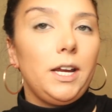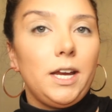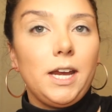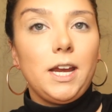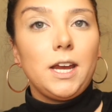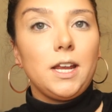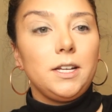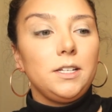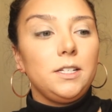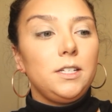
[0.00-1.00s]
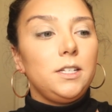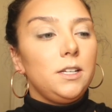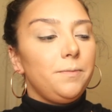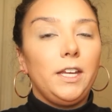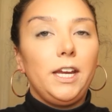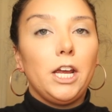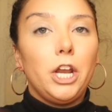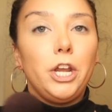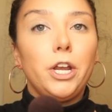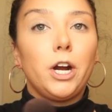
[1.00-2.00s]
and the
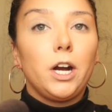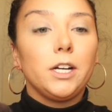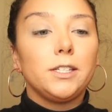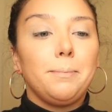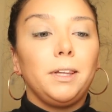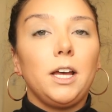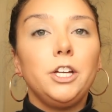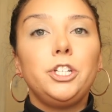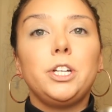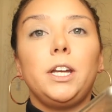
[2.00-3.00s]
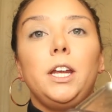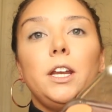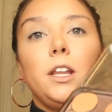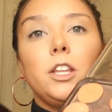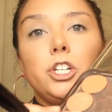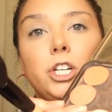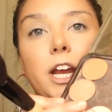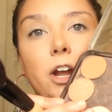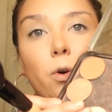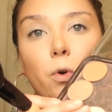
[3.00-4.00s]
Nars blush in the shade